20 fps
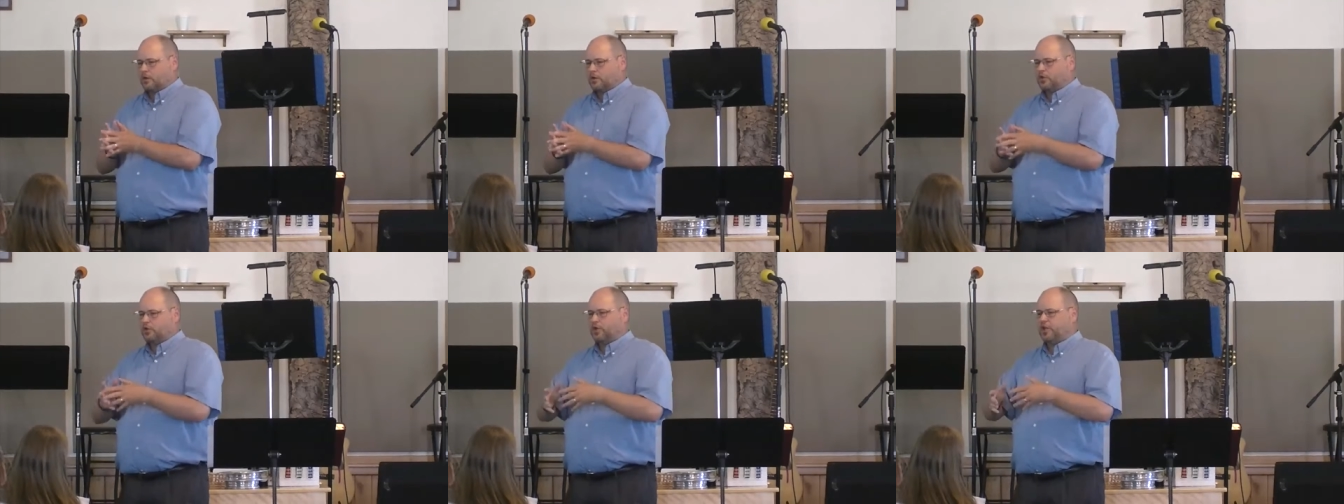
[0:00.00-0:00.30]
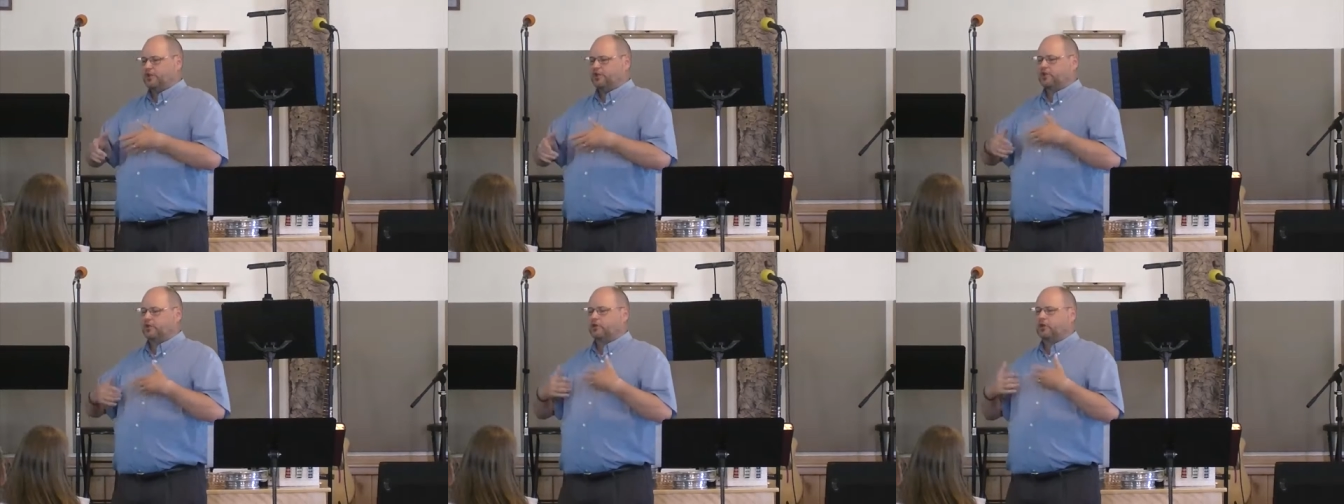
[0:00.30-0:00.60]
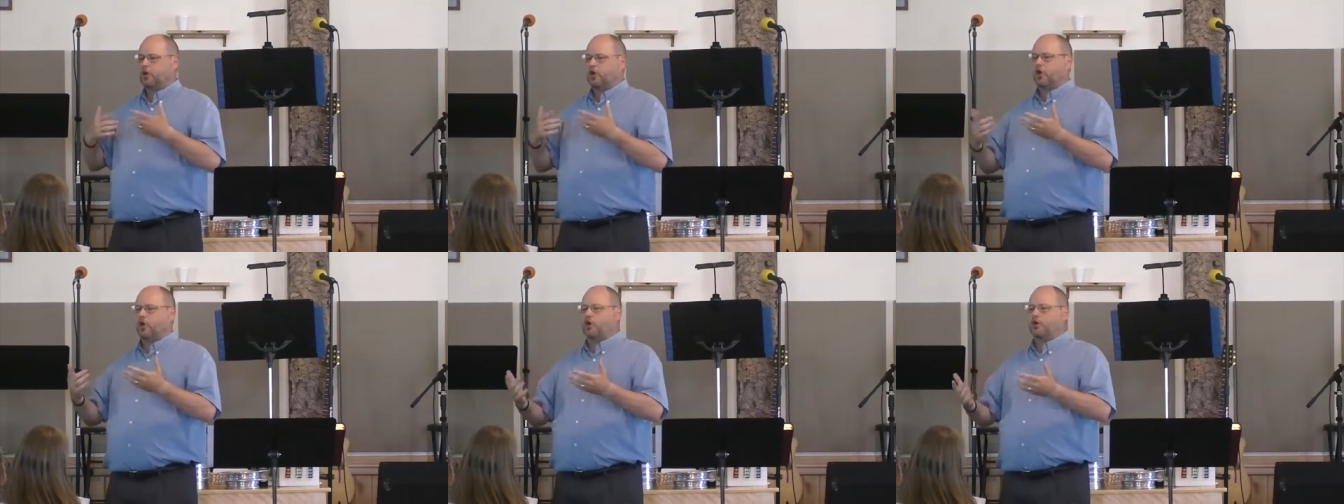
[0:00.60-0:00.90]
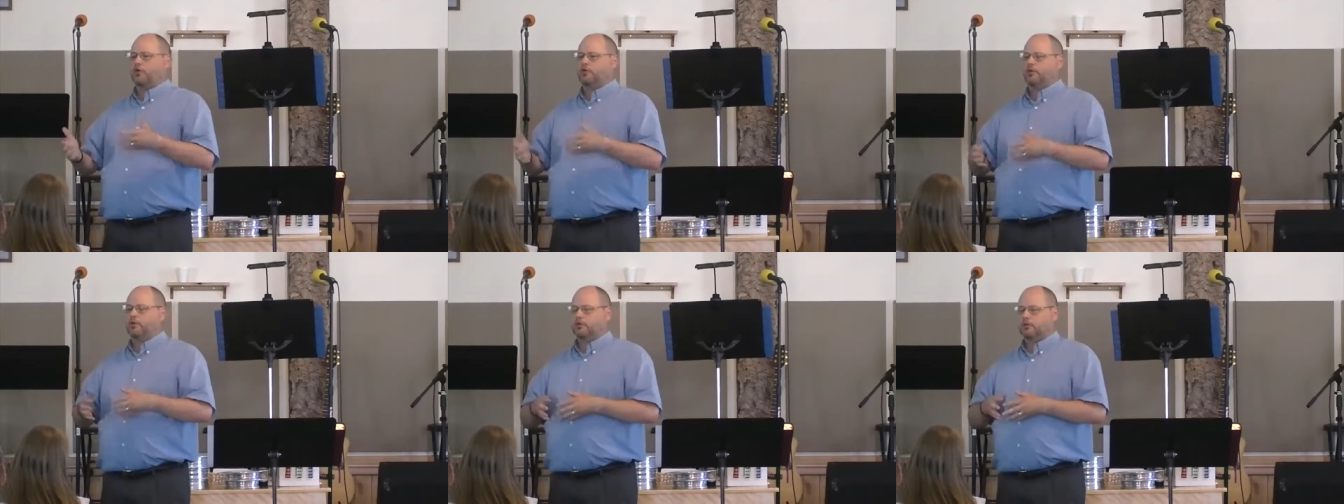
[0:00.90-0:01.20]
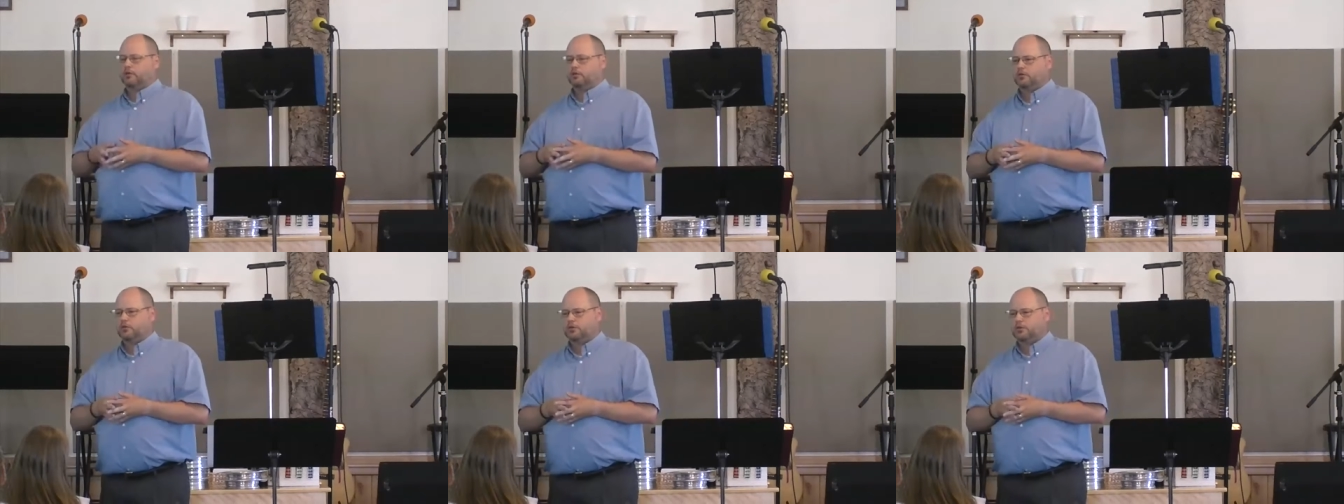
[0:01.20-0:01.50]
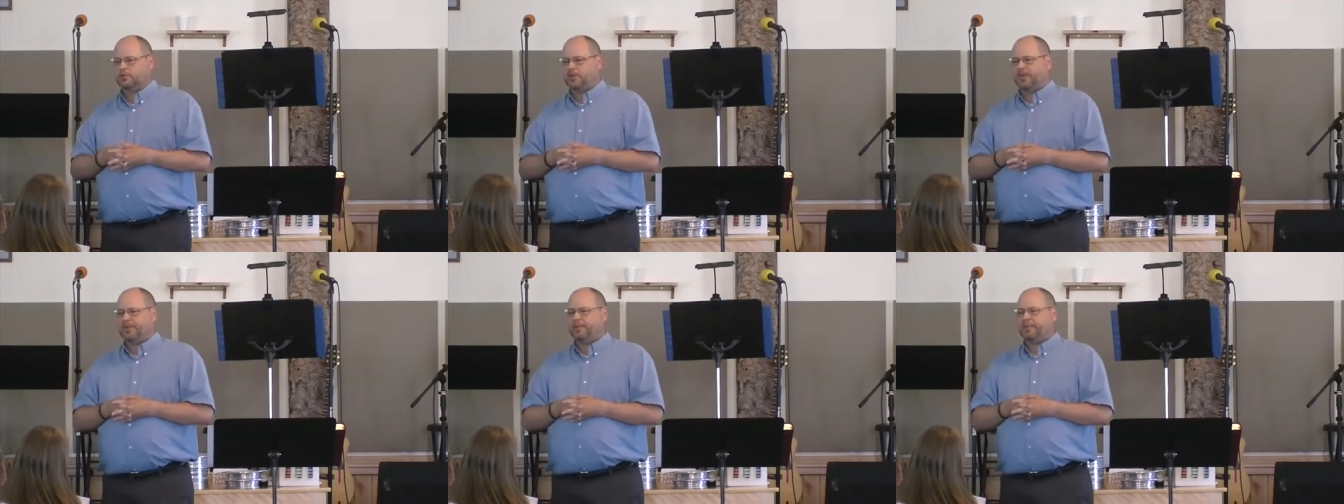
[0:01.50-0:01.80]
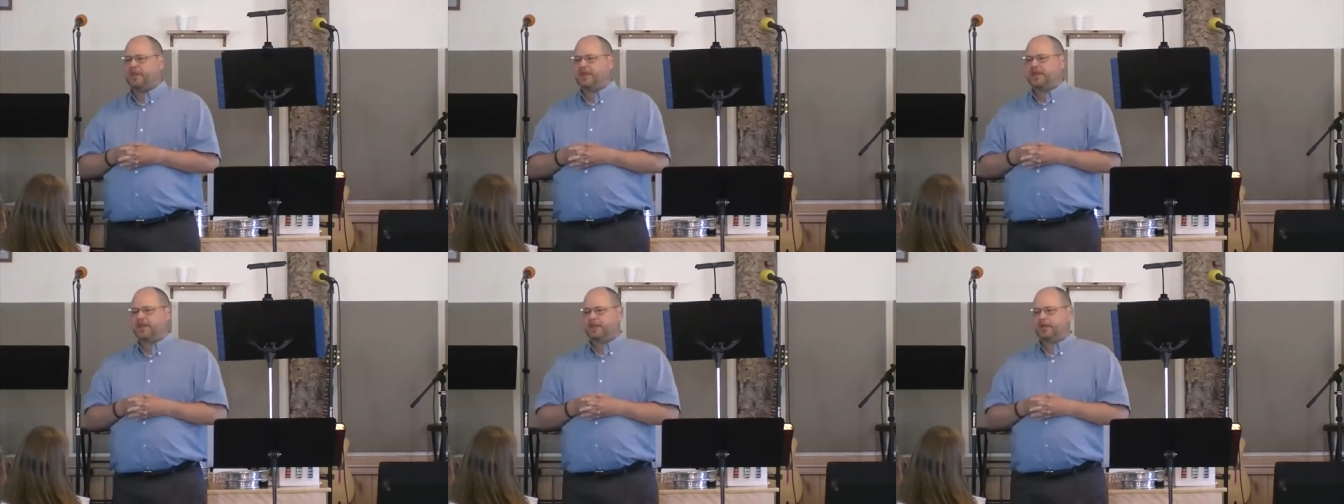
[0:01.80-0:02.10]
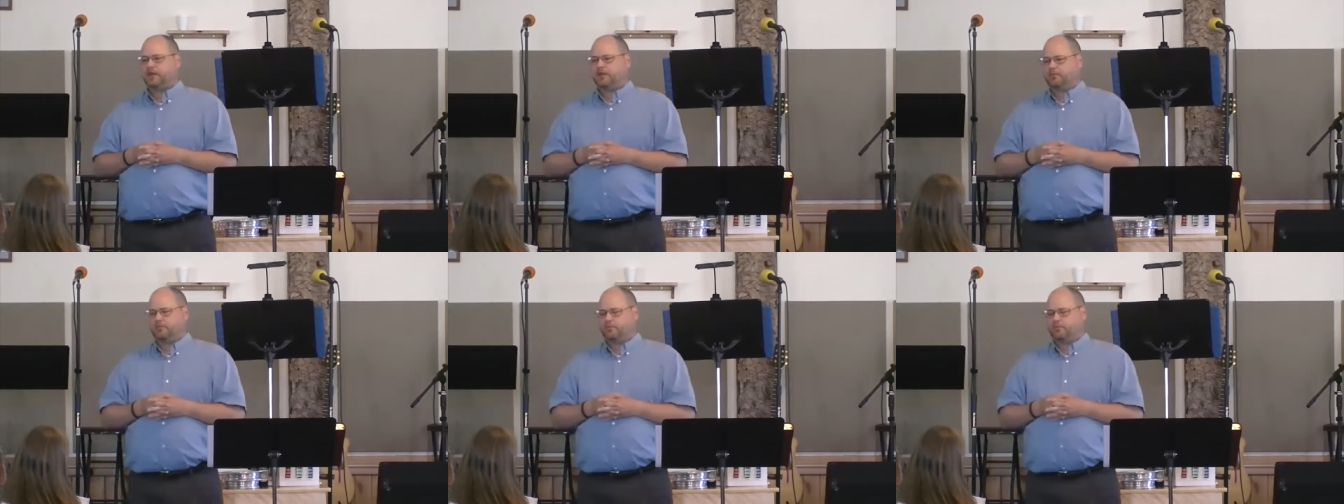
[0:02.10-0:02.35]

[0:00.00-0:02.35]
You need to learn to be meek.